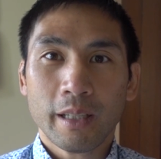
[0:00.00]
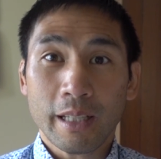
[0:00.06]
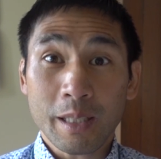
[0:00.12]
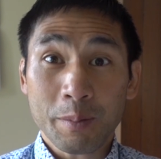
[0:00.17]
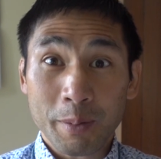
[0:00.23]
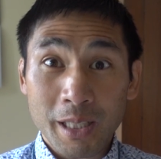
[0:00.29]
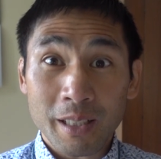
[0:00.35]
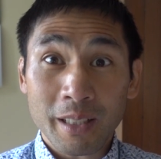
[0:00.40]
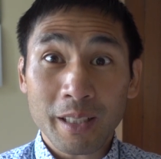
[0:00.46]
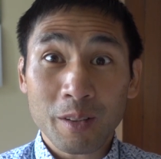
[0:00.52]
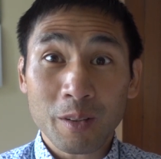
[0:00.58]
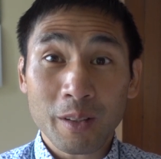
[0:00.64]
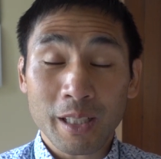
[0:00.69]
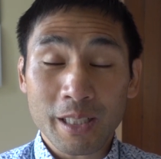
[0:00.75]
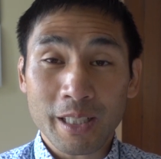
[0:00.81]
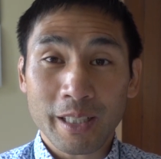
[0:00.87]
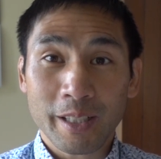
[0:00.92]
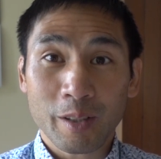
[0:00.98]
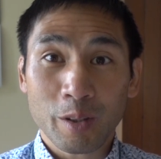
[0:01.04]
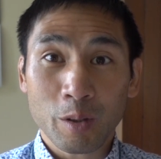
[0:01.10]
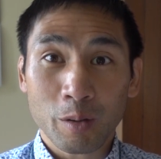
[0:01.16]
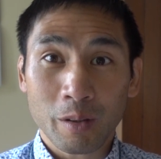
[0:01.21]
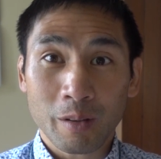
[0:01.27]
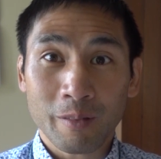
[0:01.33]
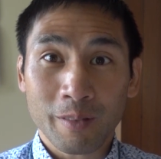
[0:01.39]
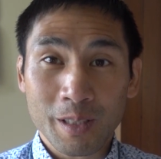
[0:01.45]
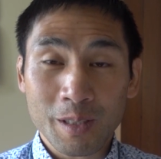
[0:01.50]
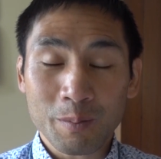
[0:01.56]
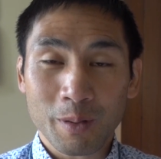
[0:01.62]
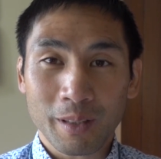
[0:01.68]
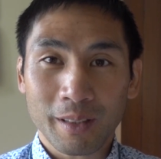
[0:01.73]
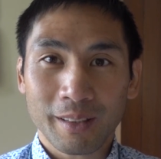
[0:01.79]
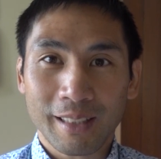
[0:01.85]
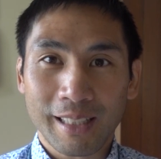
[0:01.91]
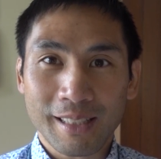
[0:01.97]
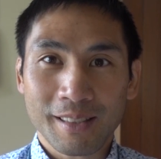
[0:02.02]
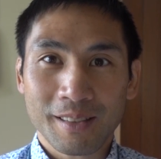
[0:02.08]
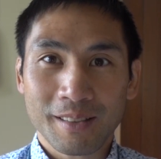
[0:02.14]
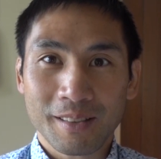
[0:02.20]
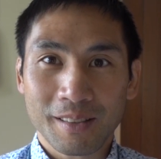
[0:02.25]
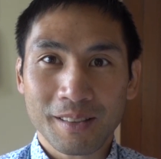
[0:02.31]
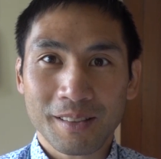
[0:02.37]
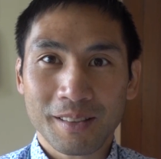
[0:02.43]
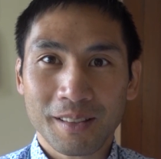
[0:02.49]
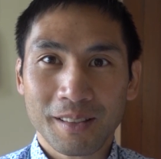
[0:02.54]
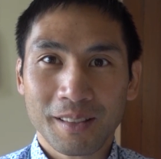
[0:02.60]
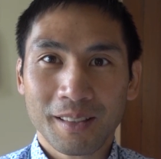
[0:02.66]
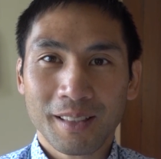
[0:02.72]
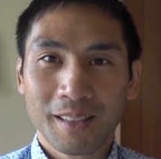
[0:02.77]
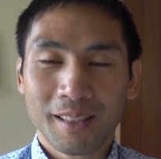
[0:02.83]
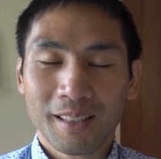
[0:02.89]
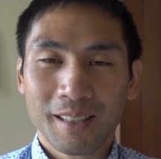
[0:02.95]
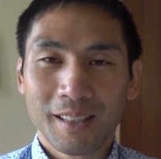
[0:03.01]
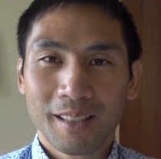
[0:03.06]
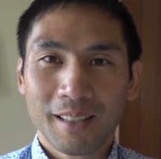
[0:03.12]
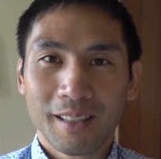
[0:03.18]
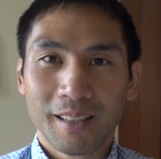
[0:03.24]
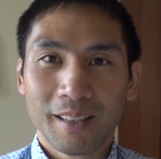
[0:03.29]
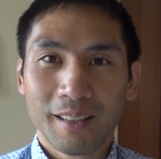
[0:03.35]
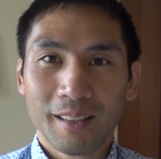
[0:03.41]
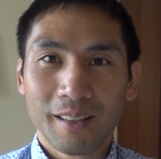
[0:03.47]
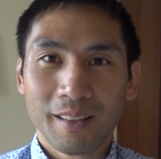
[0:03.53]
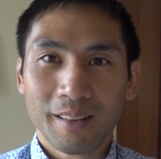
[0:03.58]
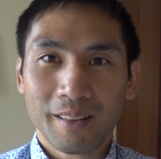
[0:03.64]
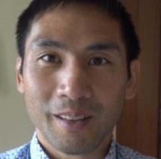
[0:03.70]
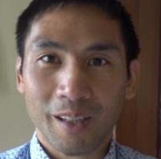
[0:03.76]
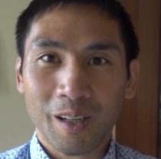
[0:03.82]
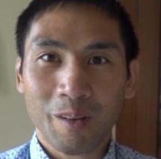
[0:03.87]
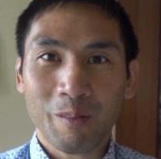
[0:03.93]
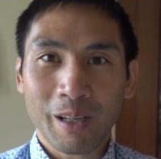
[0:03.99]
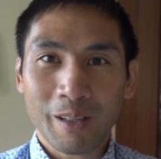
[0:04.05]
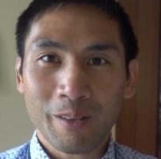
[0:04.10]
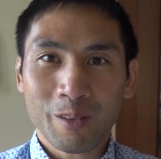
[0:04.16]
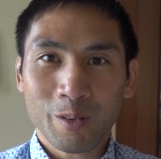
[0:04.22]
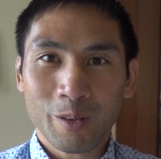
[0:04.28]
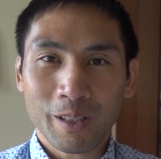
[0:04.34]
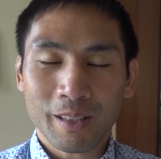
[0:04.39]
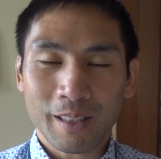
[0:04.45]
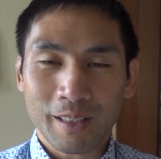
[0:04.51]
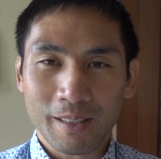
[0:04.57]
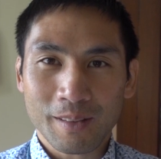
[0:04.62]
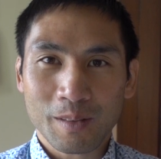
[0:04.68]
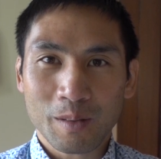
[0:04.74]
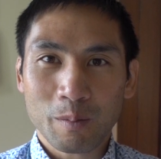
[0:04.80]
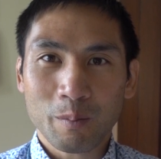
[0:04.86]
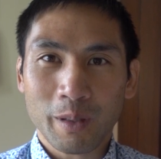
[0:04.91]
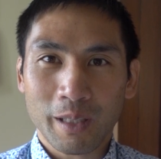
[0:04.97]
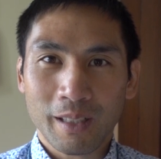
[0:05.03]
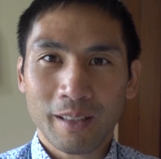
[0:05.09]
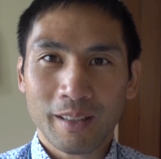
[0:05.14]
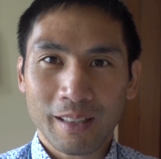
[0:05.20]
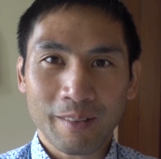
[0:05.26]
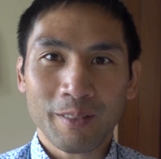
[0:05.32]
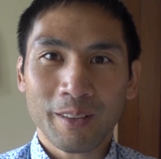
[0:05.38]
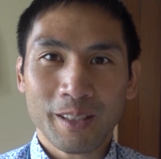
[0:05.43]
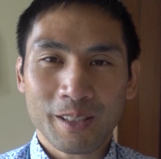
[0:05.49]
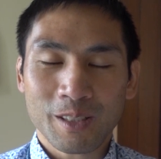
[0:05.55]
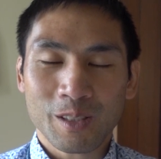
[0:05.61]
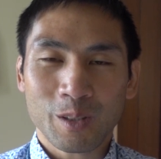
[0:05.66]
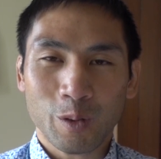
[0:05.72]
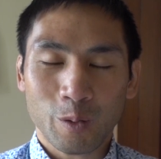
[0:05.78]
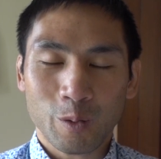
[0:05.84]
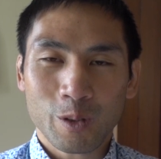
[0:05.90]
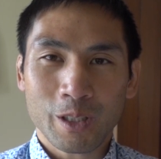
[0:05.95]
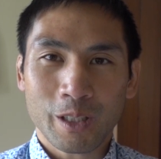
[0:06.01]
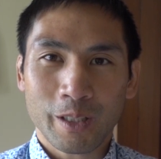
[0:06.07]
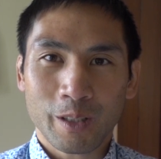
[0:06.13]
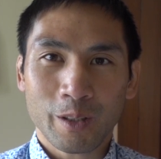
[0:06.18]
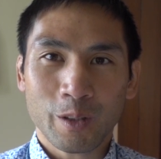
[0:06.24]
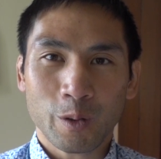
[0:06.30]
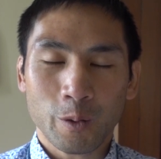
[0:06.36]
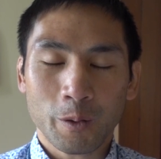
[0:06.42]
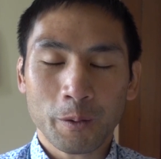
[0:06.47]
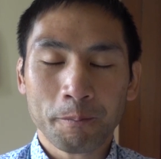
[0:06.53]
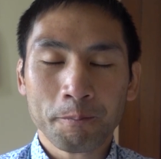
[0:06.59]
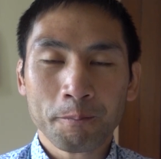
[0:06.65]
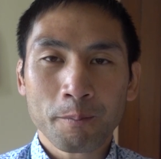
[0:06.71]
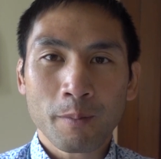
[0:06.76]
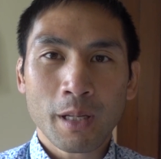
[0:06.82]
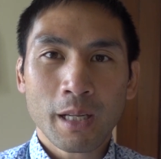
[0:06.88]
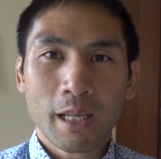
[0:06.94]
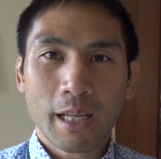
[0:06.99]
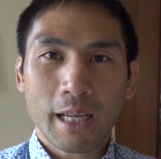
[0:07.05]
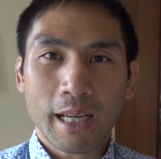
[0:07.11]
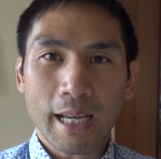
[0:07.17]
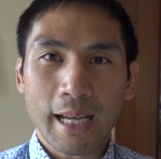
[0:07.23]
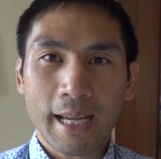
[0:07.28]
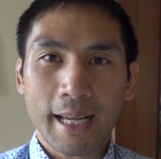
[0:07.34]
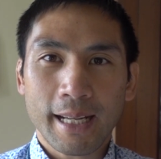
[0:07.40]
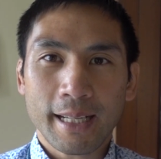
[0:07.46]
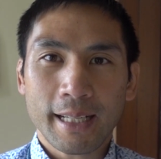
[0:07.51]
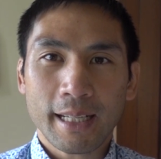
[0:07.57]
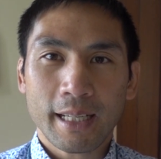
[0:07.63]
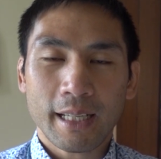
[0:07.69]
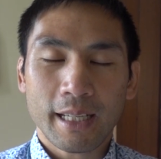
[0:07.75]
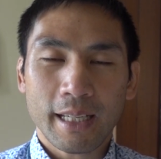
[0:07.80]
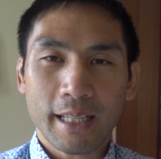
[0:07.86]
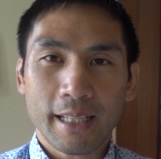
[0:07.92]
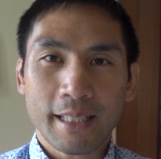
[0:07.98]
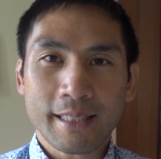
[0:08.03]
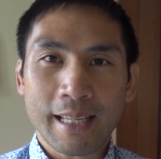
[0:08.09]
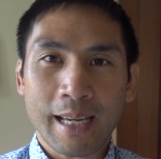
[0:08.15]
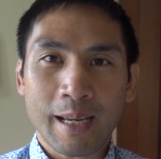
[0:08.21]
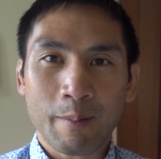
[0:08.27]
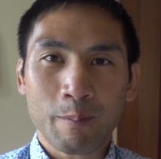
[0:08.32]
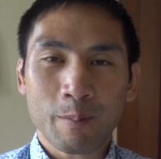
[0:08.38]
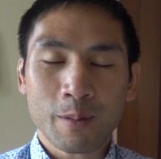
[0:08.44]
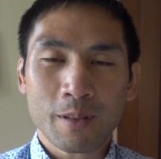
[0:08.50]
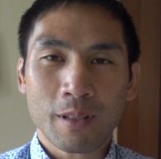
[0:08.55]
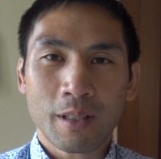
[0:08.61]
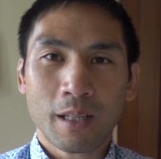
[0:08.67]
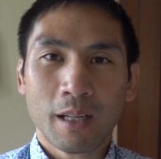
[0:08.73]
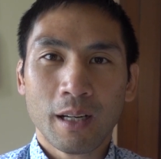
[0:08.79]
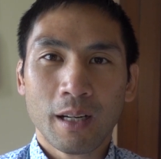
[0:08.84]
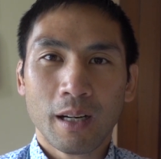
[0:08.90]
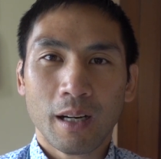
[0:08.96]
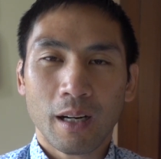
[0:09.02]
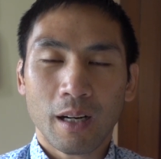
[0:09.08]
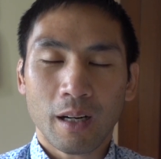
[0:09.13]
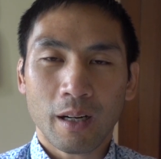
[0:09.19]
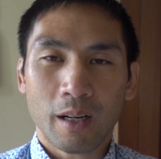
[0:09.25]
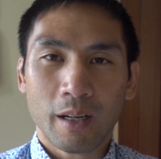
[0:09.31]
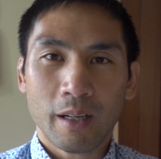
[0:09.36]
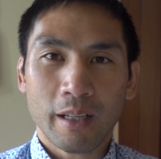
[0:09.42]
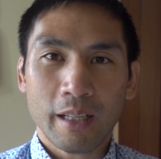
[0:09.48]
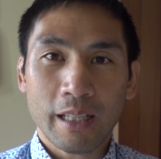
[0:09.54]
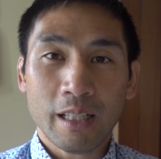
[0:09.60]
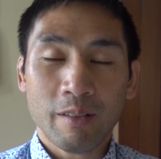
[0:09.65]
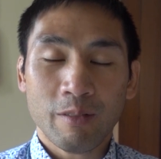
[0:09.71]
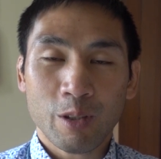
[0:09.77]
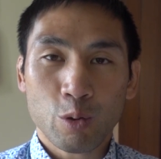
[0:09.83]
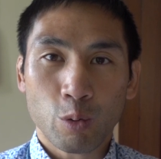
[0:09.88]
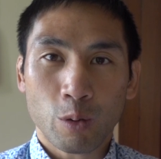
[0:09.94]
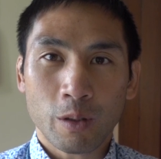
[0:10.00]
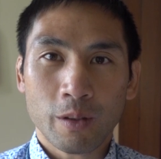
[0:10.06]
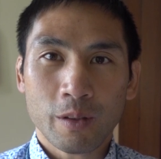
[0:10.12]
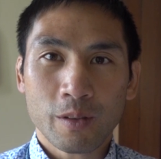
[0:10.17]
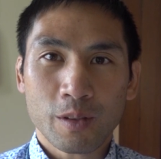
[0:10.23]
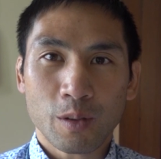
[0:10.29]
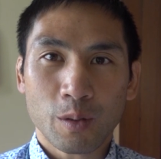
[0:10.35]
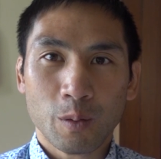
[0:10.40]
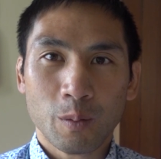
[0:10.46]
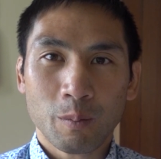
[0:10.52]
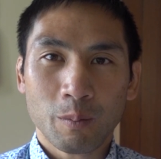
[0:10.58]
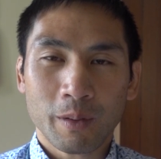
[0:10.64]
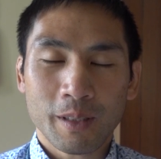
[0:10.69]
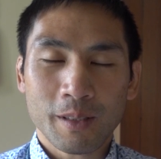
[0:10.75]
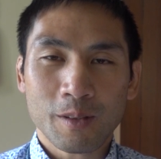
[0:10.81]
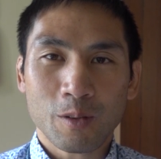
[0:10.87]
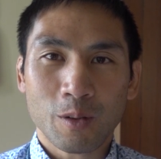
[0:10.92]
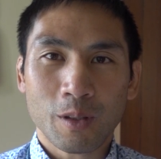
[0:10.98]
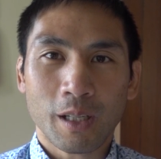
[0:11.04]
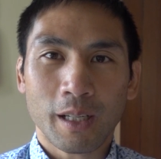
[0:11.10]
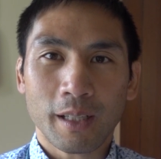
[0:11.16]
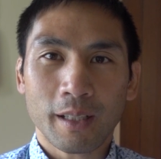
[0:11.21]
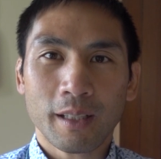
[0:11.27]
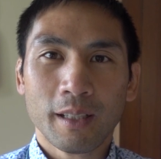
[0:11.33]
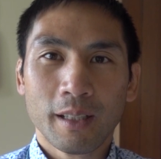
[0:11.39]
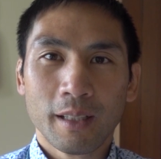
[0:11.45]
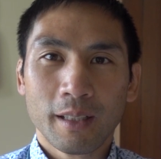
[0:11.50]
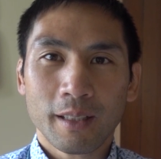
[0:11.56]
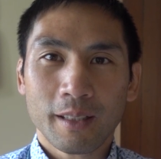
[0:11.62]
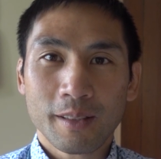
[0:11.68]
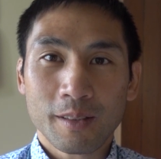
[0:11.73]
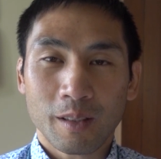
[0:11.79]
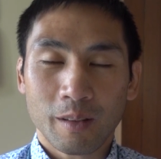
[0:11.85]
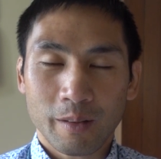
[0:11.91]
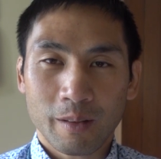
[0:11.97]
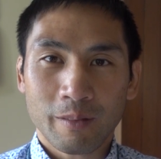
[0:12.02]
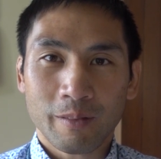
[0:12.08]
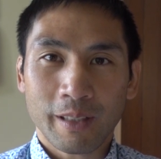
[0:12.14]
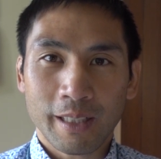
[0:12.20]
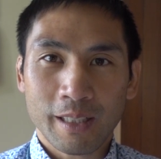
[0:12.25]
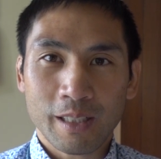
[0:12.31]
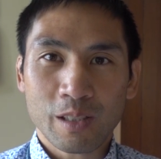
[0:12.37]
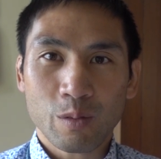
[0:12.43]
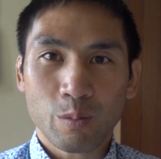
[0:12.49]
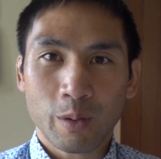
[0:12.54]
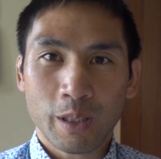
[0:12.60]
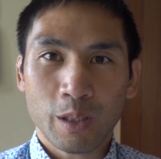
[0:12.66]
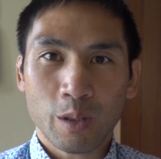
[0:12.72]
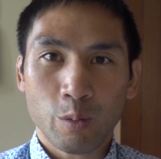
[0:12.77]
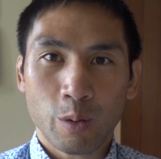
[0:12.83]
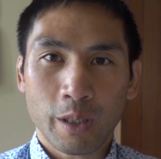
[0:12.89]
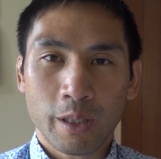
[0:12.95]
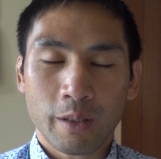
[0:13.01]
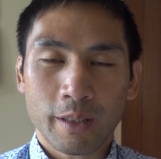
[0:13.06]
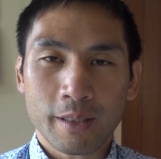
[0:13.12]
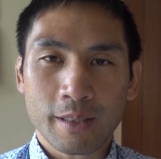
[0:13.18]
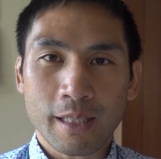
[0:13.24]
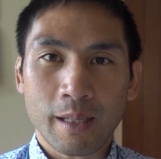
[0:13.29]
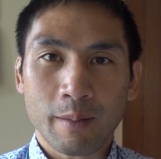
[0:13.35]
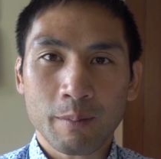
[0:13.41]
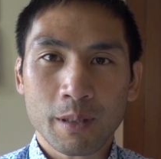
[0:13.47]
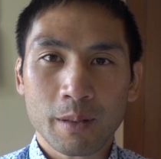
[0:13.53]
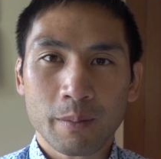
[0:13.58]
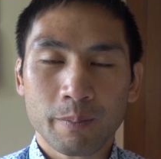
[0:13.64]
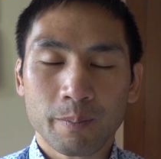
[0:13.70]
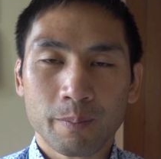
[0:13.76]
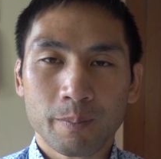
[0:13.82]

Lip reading: Especially do not share your code on Facebook. That's just the wrong way of doing things. But definitely just don't share your code. And exams are individual, so please do not consult your friends when doing your exams.